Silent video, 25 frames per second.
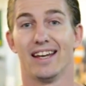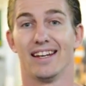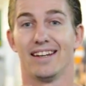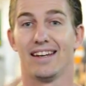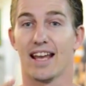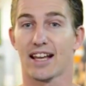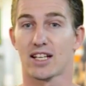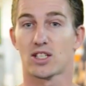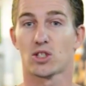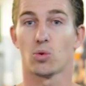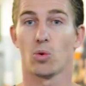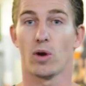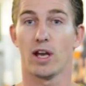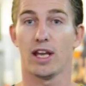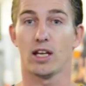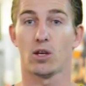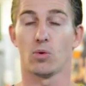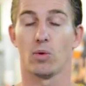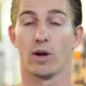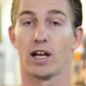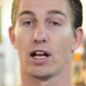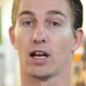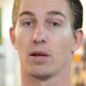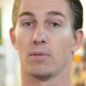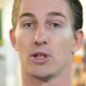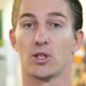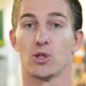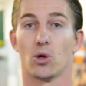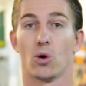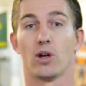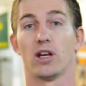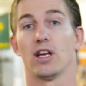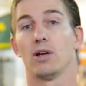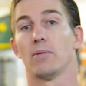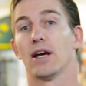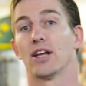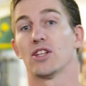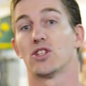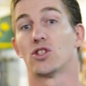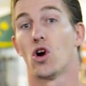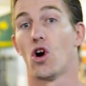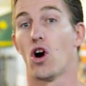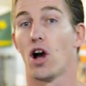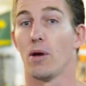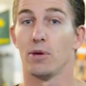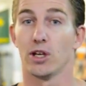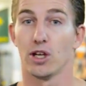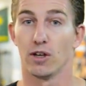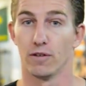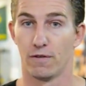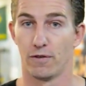Next week, we're going to be talking about timing